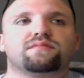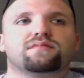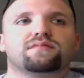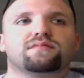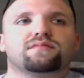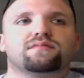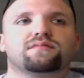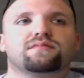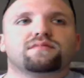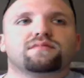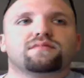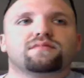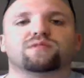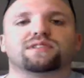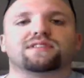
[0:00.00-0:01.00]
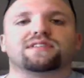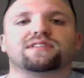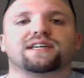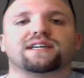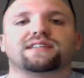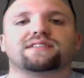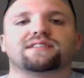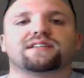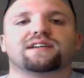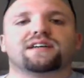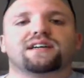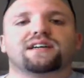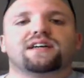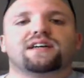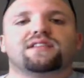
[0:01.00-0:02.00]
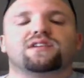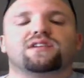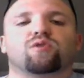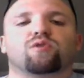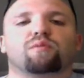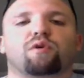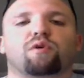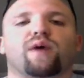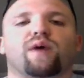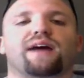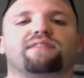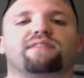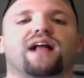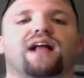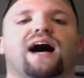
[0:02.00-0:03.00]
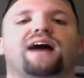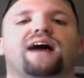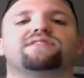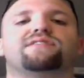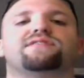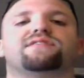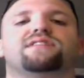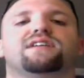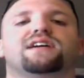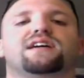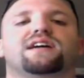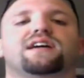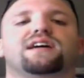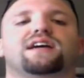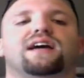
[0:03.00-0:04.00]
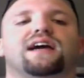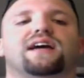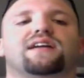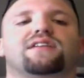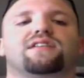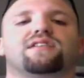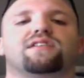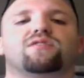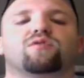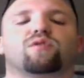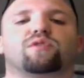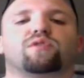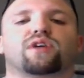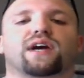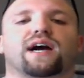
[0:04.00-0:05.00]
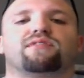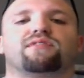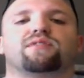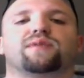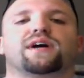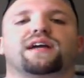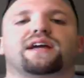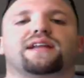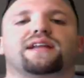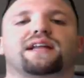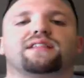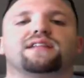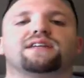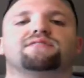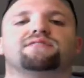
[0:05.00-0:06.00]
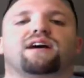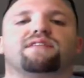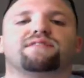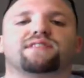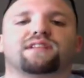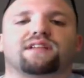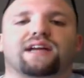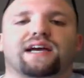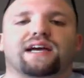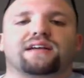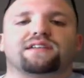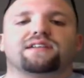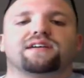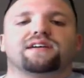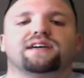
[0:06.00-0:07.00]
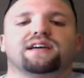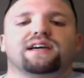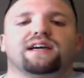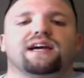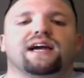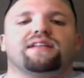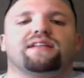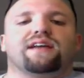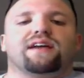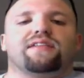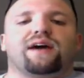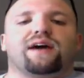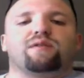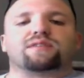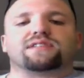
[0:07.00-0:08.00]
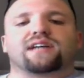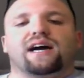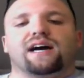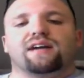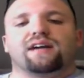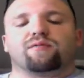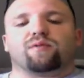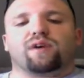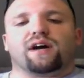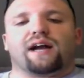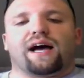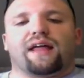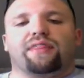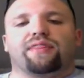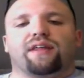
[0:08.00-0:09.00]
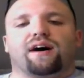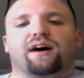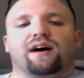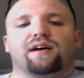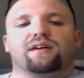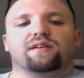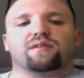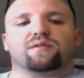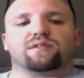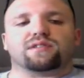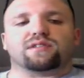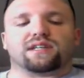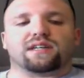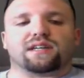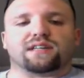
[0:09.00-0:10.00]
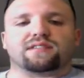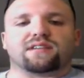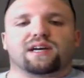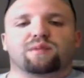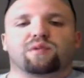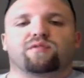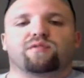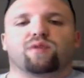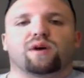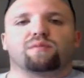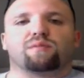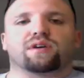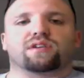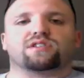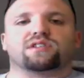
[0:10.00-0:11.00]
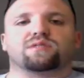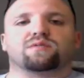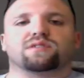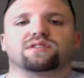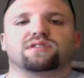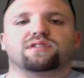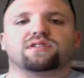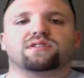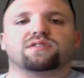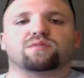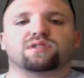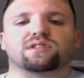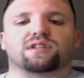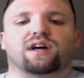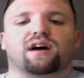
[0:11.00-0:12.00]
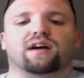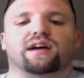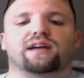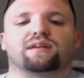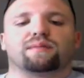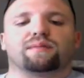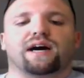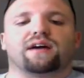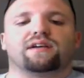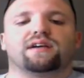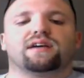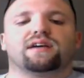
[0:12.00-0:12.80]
I guess, resist the normal way of life and the normal government, and they live off the land. And that was kind of what I thought was a good example of what Bookchin was talking about